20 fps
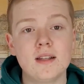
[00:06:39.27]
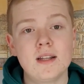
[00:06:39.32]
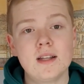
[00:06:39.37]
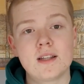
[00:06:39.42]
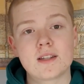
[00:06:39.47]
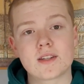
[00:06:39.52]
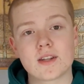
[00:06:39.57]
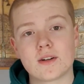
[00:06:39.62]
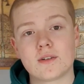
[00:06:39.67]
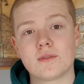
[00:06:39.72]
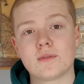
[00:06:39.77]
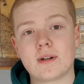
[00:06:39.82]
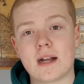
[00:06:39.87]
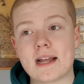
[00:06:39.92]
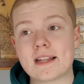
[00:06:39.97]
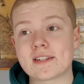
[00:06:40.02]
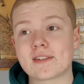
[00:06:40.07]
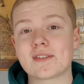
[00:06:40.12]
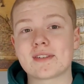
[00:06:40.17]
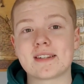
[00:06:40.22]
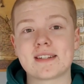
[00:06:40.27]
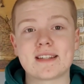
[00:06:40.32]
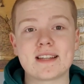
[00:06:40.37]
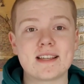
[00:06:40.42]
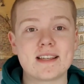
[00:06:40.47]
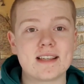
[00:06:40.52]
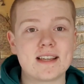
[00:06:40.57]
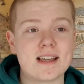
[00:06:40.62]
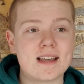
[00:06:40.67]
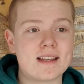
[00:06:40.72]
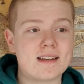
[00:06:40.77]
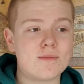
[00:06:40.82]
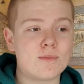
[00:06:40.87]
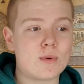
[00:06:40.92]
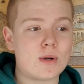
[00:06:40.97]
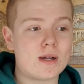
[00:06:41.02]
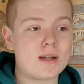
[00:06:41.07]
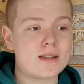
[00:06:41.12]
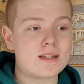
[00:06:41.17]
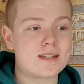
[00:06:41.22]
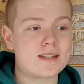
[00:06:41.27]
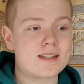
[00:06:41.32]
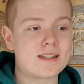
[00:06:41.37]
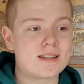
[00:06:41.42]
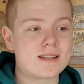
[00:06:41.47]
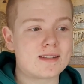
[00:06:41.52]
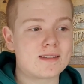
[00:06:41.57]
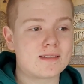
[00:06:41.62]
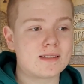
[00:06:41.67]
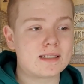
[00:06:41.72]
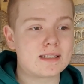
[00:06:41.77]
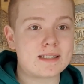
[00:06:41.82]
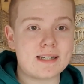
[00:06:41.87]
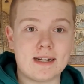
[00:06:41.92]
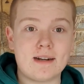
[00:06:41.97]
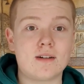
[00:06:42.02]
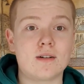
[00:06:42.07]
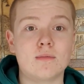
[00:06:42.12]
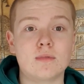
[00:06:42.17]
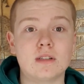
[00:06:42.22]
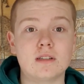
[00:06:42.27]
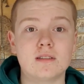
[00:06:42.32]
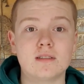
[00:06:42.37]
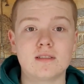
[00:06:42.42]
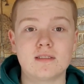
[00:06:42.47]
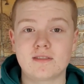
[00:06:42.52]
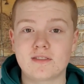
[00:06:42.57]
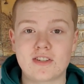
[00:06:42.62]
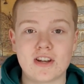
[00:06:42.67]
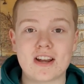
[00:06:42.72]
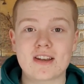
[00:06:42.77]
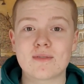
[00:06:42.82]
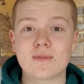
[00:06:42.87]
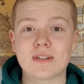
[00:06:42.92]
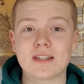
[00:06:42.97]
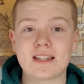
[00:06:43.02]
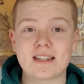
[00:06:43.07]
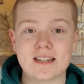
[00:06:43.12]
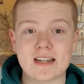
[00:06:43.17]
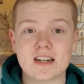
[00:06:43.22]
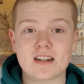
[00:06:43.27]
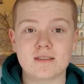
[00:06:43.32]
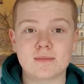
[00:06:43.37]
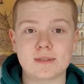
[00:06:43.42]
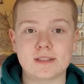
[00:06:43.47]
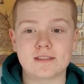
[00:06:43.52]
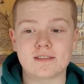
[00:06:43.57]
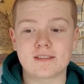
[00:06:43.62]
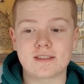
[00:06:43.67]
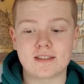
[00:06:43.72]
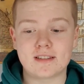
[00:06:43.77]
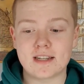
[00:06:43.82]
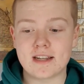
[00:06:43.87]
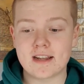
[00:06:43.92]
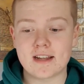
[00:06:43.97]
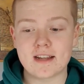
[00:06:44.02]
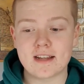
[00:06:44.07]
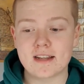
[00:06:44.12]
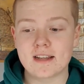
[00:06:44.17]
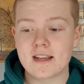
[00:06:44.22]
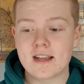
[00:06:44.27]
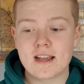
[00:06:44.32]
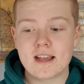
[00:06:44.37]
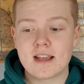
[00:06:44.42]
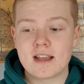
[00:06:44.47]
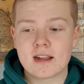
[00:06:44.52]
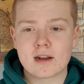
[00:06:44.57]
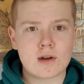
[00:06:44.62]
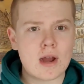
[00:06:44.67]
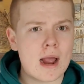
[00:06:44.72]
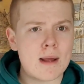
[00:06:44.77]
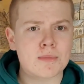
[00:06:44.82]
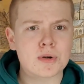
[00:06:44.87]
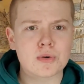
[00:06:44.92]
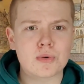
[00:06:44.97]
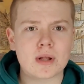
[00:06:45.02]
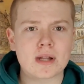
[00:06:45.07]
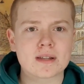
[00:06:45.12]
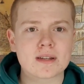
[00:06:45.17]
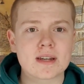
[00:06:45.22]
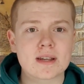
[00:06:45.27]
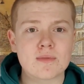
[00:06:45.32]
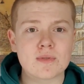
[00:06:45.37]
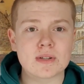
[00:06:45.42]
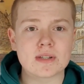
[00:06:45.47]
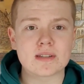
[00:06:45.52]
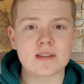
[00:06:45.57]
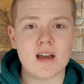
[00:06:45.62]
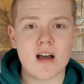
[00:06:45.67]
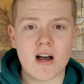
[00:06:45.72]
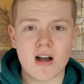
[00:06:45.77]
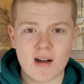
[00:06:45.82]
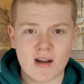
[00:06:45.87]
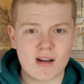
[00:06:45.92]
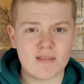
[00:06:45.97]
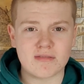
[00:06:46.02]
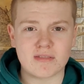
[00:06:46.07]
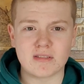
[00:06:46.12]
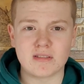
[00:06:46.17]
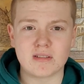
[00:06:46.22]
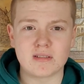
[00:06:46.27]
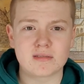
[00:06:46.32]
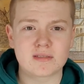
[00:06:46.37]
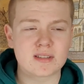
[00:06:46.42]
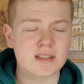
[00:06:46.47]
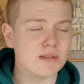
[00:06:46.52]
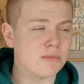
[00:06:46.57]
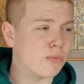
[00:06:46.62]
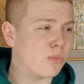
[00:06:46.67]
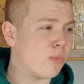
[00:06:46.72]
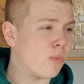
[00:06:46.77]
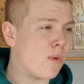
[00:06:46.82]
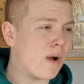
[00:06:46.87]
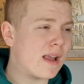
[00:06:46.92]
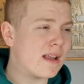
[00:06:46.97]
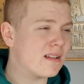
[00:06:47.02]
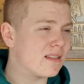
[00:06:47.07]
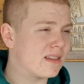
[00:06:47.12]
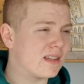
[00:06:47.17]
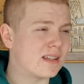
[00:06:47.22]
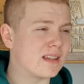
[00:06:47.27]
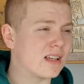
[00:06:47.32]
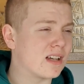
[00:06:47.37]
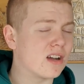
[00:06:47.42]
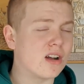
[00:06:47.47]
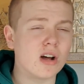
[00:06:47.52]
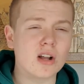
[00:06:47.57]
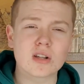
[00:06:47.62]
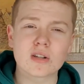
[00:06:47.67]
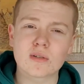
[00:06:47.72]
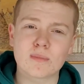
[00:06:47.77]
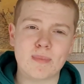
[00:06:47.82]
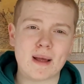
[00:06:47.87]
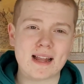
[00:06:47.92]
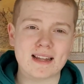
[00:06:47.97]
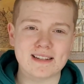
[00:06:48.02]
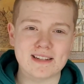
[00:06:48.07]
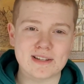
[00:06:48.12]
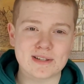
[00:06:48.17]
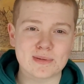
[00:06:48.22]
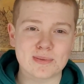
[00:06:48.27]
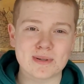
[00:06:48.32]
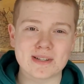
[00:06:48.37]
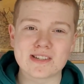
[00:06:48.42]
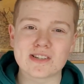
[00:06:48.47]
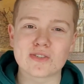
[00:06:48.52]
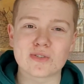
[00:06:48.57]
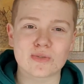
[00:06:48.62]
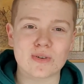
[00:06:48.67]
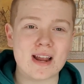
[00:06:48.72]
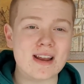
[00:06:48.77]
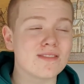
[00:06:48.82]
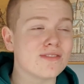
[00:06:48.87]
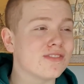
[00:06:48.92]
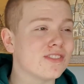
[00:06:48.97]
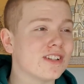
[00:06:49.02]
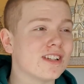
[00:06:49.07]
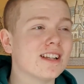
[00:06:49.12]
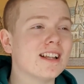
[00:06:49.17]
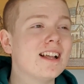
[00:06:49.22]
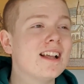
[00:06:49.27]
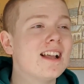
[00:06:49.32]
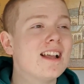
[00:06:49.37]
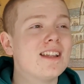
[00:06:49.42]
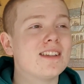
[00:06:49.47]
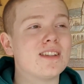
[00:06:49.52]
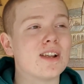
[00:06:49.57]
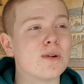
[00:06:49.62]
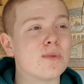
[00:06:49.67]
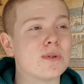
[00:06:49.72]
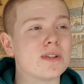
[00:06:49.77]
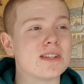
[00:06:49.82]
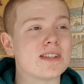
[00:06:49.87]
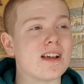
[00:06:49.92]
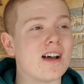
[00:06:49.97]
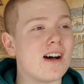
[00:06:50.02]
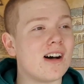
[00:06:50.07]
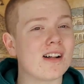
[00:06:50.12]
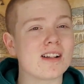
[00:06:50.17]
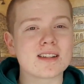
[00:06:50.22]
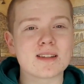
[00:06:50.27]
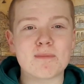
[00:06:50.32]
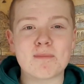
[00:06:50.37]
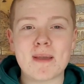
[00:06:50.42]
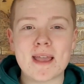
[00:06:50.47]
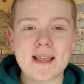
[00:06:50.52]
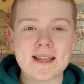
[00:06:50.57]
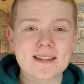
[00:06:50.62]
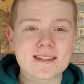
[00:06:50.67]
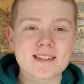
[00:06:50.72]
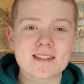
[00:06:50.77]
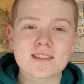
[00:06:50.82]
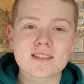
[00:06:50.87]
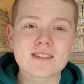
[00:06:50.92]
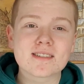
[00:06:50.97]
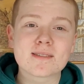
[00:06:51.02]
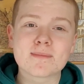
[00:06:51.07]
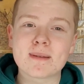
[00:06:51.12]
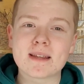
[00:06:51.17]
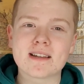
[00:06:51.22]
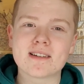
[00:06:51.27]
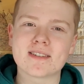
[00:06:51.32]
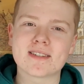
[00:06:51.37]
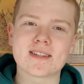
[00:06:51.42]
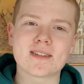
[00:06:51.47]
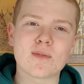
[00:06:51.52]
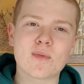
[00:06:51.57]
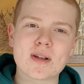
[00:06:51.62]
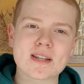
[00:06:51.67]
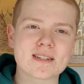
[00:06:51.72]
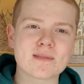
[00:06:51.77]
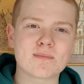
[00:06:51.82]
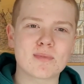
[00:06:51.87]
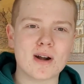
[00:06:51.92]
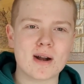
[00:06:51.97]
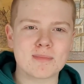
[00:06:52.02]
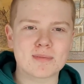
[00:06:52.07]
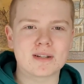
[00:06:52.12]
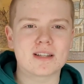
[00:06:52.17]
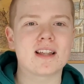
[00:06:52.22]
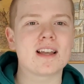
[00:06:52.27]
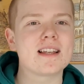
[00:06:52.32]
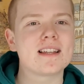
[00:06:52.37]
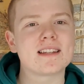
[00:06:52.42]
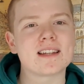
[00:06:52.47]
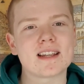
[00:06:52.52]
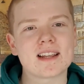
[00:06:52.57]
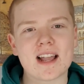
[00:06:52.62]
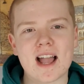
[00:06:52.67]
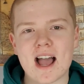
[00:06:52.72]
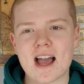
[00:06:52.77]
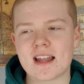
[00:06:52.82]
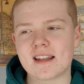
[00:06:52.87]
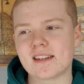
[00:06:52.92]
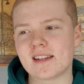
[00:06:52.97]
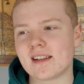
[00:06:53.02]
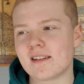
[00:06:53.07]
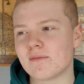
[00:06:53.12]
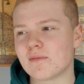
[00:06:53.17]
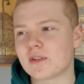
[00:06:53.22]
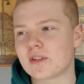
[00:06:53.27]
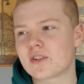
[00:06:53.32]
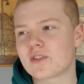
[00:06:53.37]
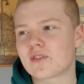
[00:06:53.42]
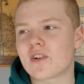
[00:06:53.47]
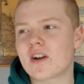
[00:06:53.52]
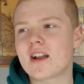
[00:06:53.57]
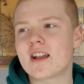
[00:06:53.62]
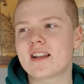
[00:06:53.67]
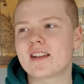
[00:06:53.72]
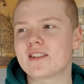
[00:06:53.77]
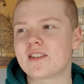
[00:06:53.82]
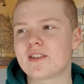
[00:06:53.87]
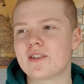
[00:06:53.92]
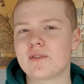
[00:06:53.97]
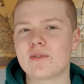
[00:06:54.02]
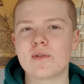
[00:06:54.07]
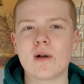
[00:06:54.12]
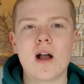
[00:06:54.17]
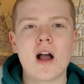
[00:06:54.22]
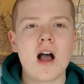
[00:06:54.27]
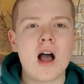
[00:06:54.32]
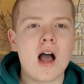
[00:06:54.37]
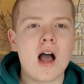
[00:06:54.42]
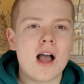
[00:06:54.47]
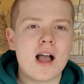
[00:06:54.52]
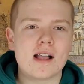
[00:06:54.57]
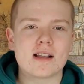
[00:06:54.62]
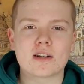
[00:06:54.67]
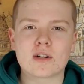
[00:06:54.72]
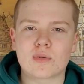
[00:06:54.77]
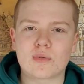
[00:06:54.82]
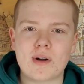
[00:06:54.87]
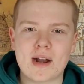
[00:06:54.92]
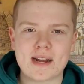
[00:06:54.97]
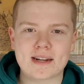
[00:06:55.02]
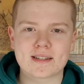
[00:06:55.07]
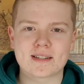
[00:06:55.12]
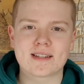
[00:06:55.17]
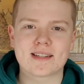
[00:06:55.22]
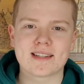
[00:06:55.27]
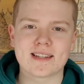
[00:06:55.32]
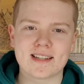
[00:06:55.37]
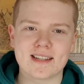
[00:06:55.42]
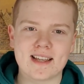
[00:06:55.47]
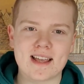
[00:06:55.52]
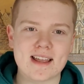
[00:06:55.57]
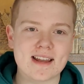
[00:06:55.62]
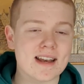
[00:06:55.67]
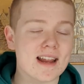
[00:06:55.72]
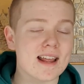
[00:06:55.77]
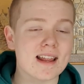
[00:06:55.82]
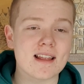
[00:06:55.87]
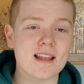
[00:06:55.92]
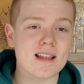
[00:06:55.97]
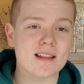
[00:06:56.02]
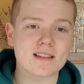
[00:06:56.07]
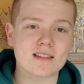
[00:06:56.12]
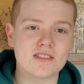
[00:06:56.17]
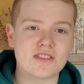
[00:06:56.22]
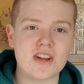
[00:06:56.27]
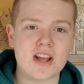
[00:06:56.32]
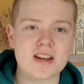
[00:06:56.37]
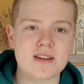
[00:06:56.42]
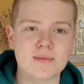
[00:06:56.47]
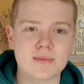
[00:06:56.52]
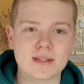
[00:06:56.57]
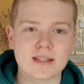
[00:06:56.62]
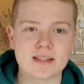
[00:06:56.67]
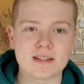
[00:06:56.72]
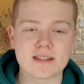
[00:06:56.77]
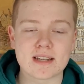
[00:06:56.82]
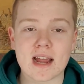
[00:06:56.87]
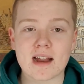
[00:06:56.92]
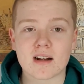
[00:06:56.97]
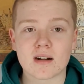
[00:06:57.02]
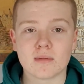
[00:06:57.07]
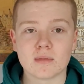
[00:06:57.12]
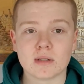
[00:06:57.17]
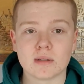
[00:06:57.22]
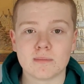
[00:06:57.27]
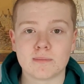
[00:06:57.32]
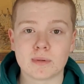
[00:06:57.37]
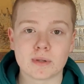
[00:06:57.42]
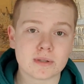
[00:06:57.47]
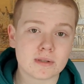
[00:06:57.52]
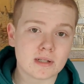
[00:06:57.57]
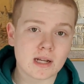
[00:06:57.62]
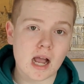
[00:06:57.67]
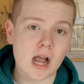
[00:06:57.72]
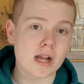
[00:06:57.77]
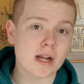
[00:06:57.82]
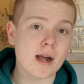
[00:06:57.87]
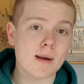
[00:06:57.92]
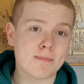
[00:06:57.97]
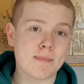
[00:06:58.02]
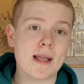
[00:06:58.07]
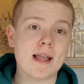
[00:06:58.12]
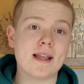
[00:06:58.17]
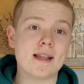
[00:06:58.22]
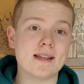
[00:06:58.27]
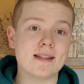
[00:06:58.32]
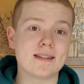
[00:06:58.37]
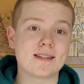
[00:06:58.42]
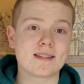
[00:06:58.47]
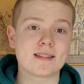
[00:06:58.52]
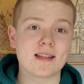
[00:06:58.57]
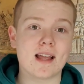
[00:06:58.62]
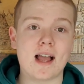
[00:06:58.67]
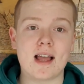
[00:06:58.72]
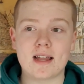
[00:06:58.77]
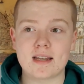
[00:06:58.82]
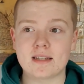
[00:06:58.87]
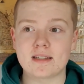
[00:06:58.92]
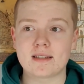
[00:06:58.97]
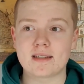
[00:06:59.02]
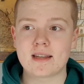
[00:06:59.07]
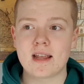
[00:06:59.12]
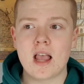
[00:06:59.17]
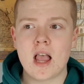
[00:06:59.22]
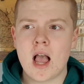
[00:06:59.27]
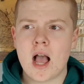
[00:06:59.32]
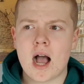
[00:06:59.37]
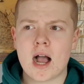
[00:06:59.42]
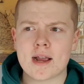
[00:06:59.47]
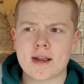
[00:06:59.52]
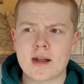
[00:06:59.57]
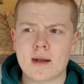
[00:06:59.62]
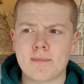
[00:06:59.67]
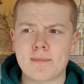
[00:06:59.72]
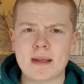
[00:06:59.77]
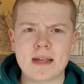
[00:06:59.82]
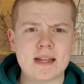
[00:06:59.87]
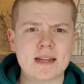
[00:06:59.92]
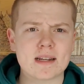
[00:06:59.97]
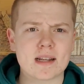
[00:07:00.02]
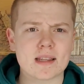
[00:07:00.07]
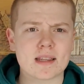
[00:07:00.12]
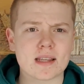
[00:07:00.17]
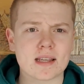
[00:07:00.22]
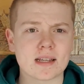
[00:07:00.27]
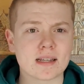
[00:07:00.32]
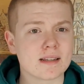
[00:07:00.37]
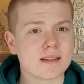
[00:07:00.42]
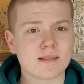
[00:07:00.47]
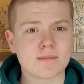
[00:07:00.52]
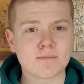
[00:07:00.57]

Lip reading: So as you can see, it was terrible, genuinely terrible. The camera quality was awful. The color balance was dreadful. There was all the pixels because there wasn't proper lighting and it was trying to correct it genuinely terrible. But I got paid, and I got paid, I think,